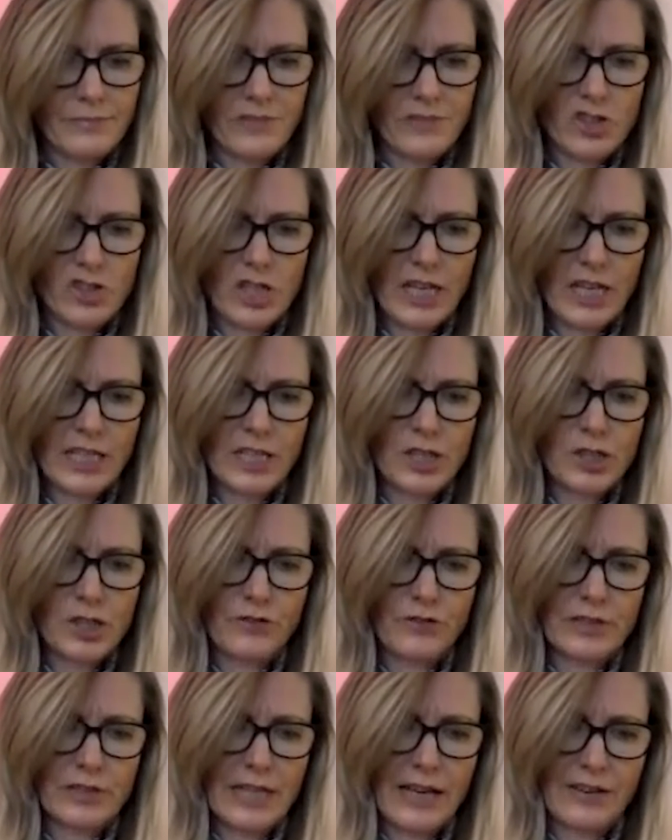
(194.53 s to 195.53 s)
Janie
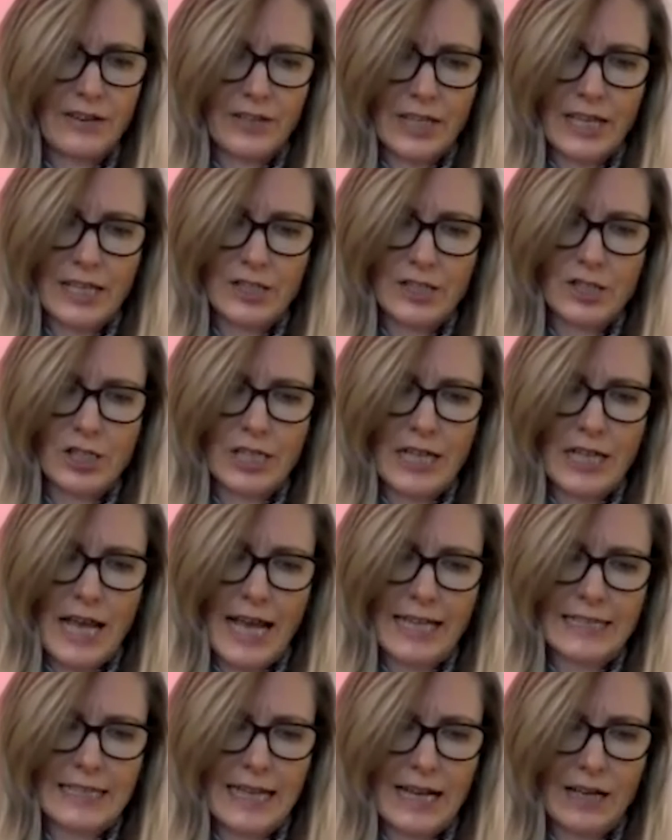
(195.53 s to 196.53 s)
shuffled out of the kitchen,
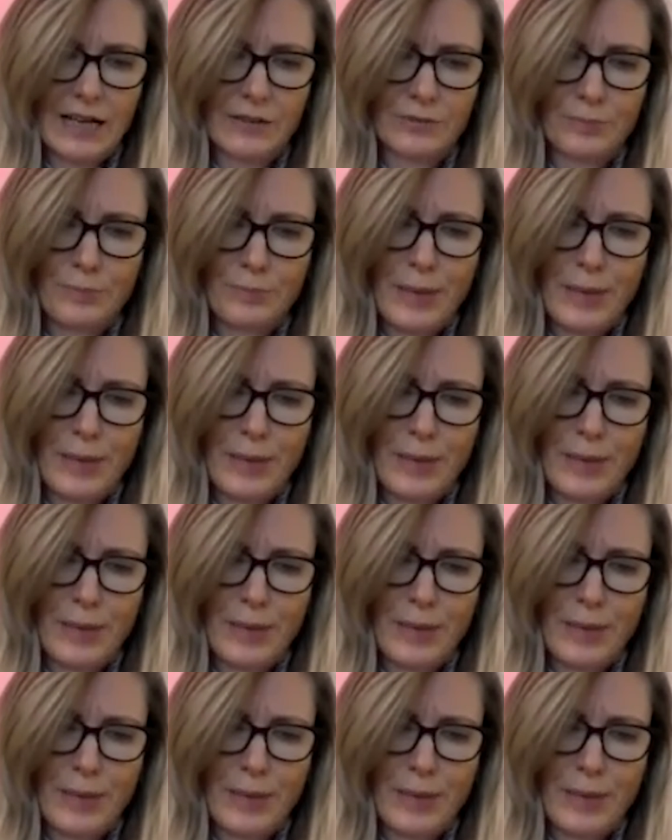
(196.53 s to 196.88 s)
head down,